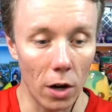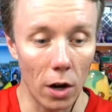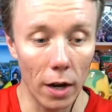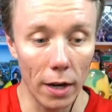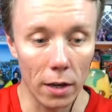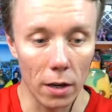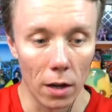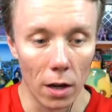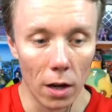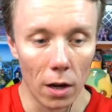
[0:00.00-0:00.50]
Oh,
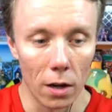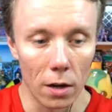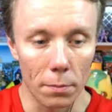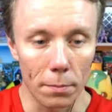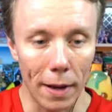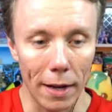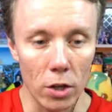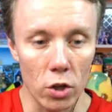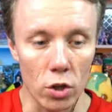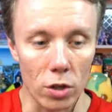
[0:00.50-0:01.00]
I
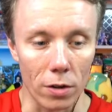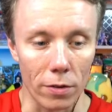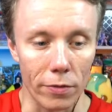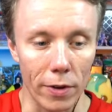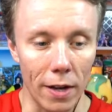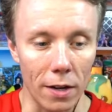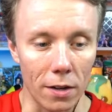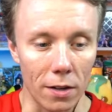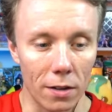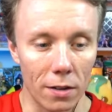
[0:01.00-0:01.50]
manage an
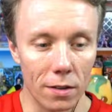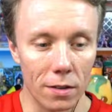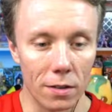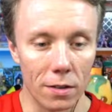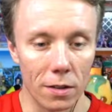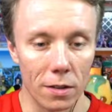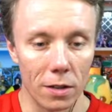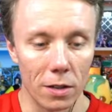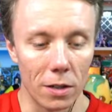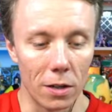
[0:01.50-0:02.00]
event.
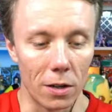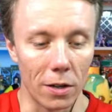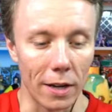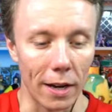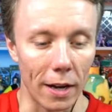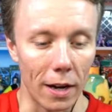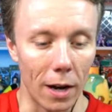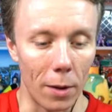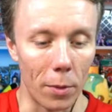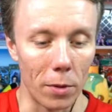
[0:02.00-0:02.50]

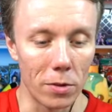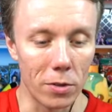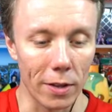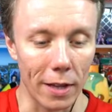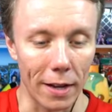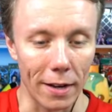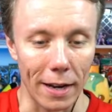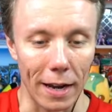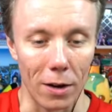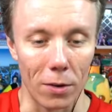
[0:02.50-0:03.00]
Okay, I won't do
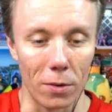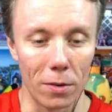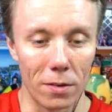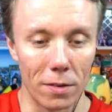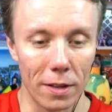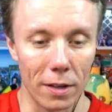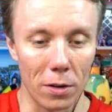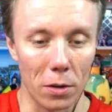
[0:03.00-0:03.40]
that now. That